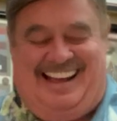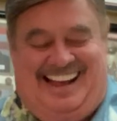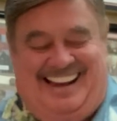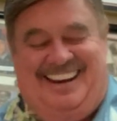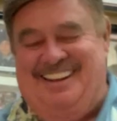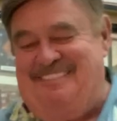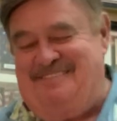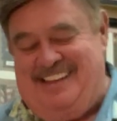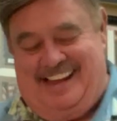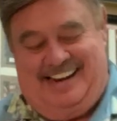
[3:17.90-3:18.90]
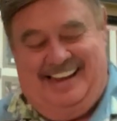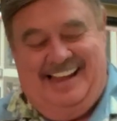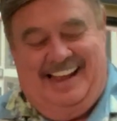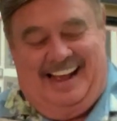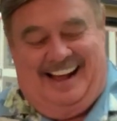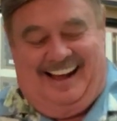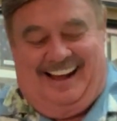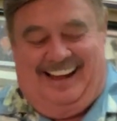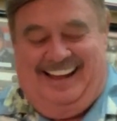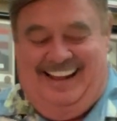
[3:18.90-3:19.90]
I love that.
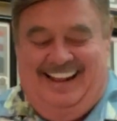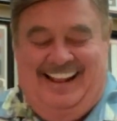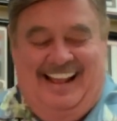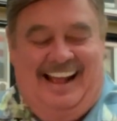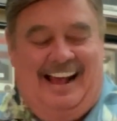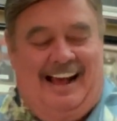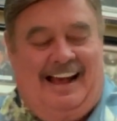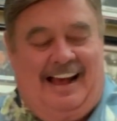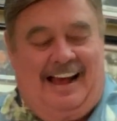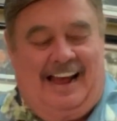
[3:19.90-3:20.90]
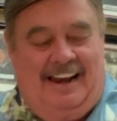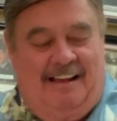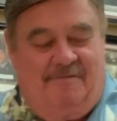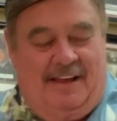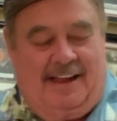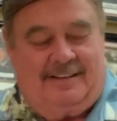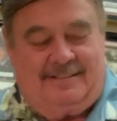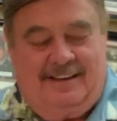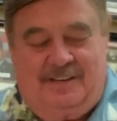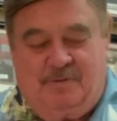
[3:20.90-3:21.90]
Uh, I love that.
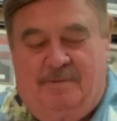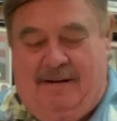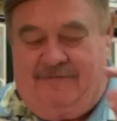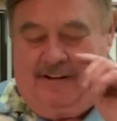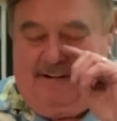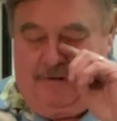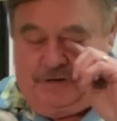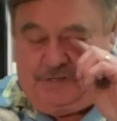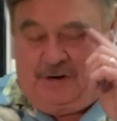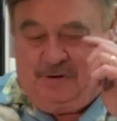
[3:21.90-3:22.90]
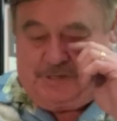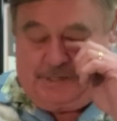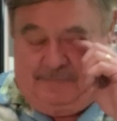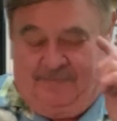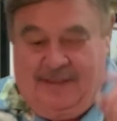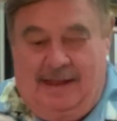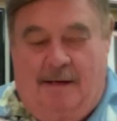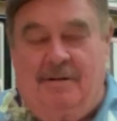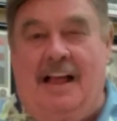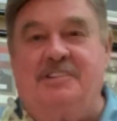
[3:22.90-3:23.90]
It's one of my favorite jokes.
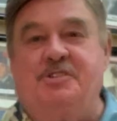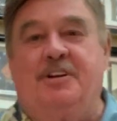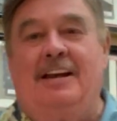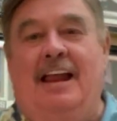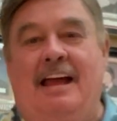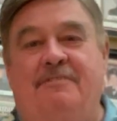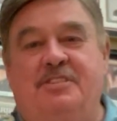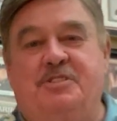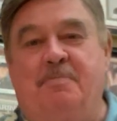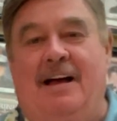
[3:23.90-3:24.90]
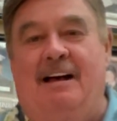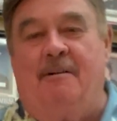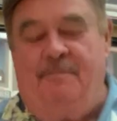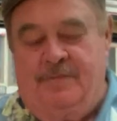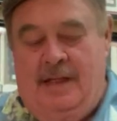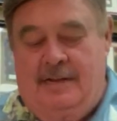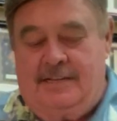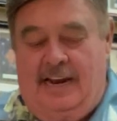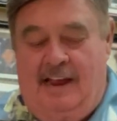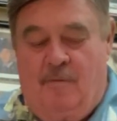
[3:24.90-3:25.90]
I'm glad you can laugh and smile.
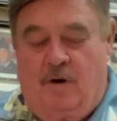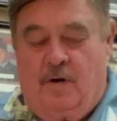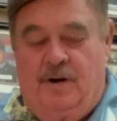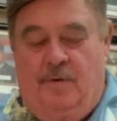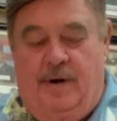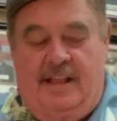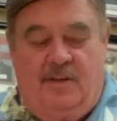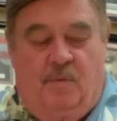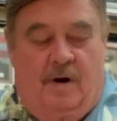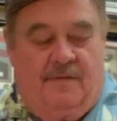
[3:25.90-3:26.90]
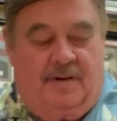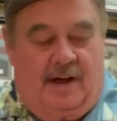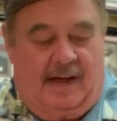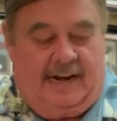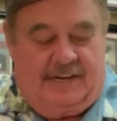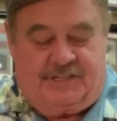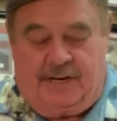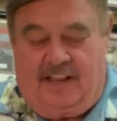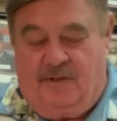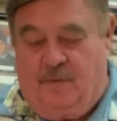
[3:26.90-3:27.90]
Today we're going to read the Word of God and
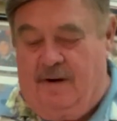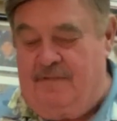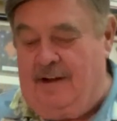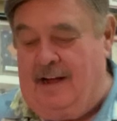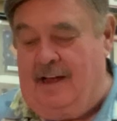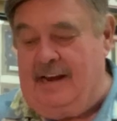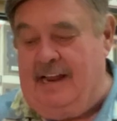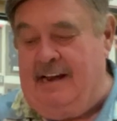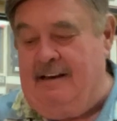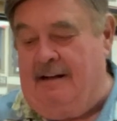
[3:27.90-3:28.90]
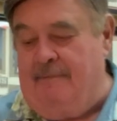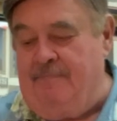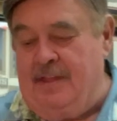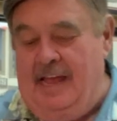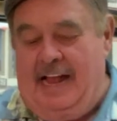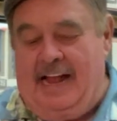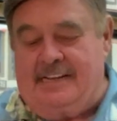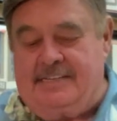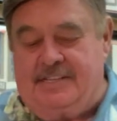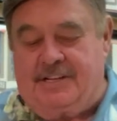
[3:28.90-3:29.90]
study the Word of God. And uh,
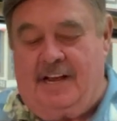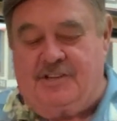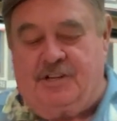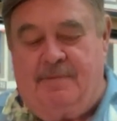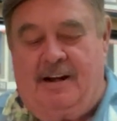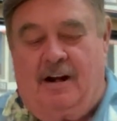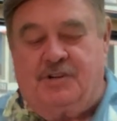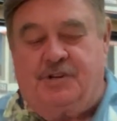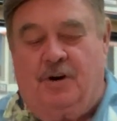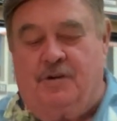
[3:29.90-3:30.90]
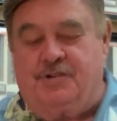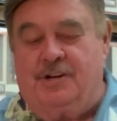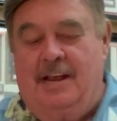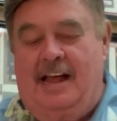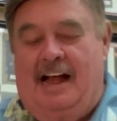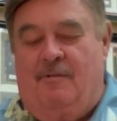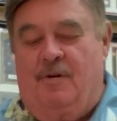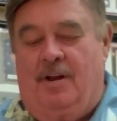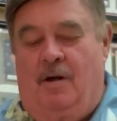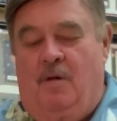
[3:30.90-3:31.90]
as is custom at our church, I
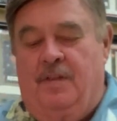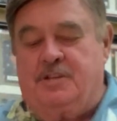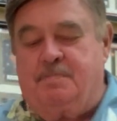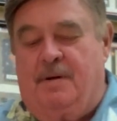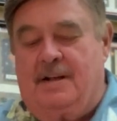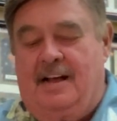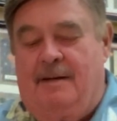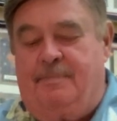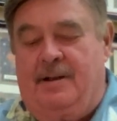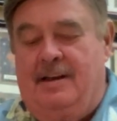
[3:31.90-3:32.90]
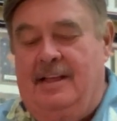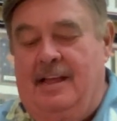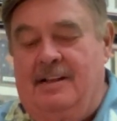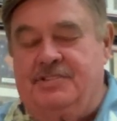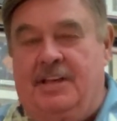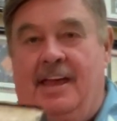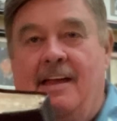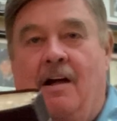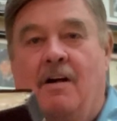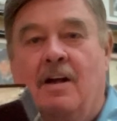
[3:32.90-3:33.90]
want to hold this book up and
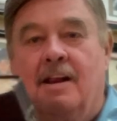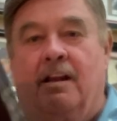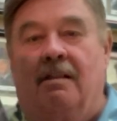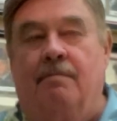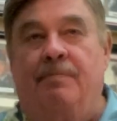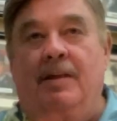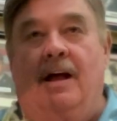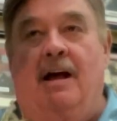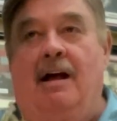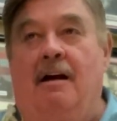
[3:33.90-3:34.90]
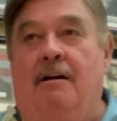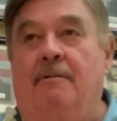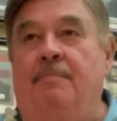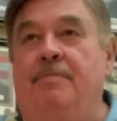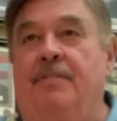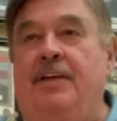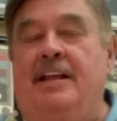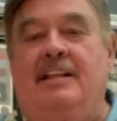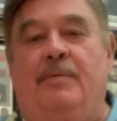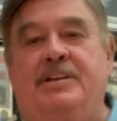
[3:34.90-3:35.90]
say our little uh,
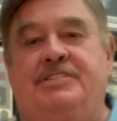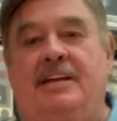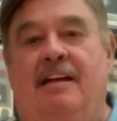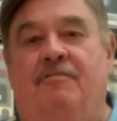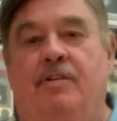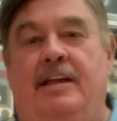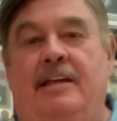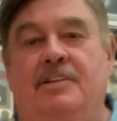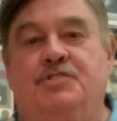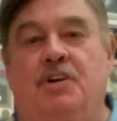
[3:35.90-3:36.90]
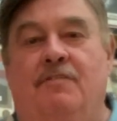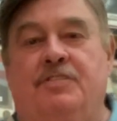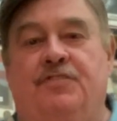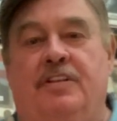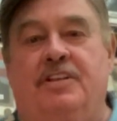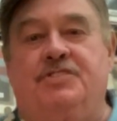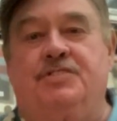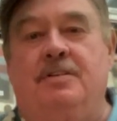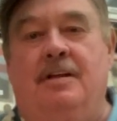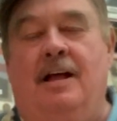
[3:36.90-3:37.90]
thing that we say every service for
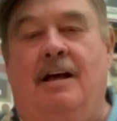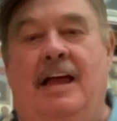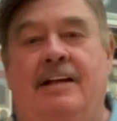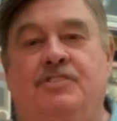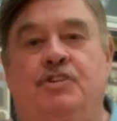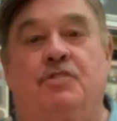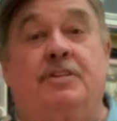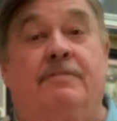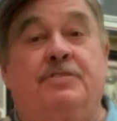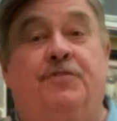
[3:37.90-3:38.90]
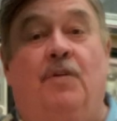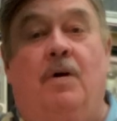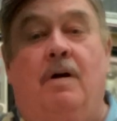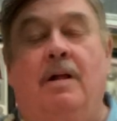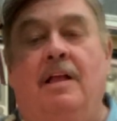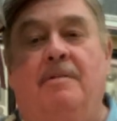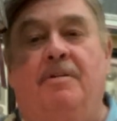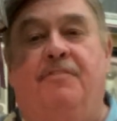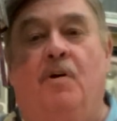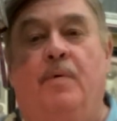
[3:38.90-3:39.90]
this uh, at church service for
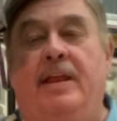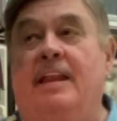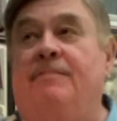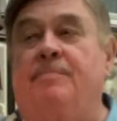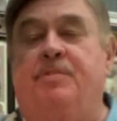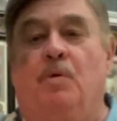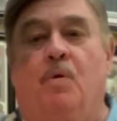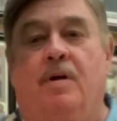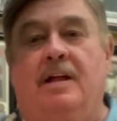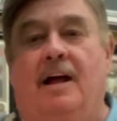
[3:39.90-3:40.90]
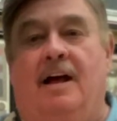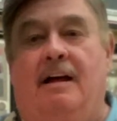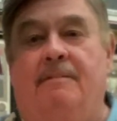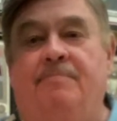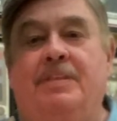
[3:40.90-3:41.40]
before we lift up the Word of God.